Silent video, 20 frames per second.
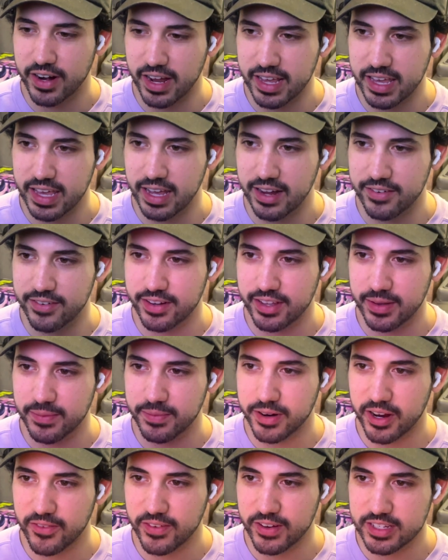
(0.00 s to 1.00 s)
I can't really
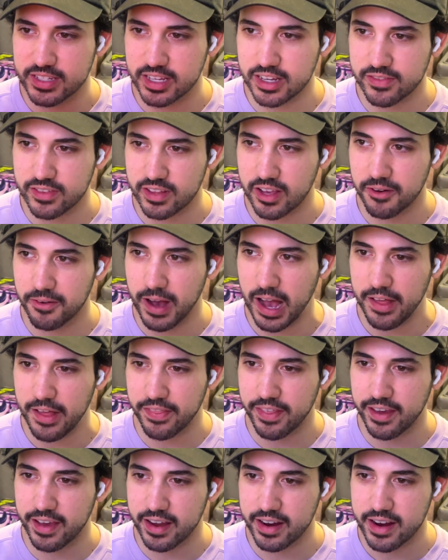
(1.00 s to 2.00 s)
bring myself to go out
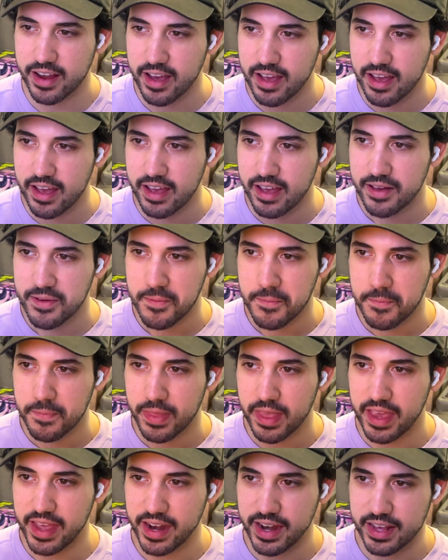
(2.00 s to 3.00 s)
there
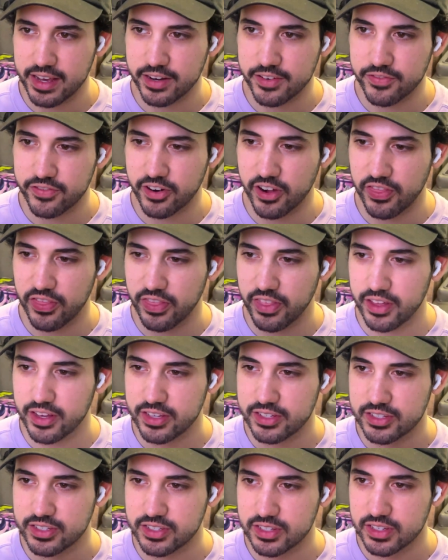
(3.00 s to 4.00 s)
and confront
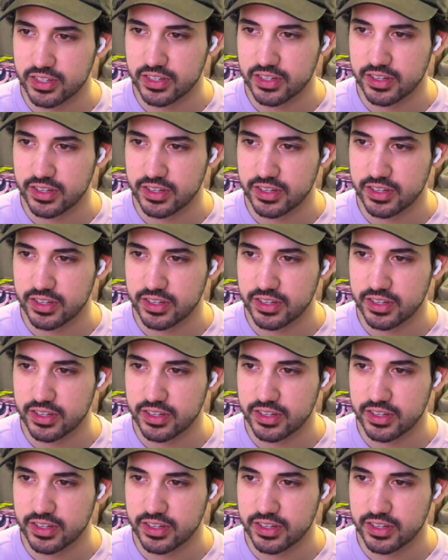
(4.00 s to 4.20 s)
this.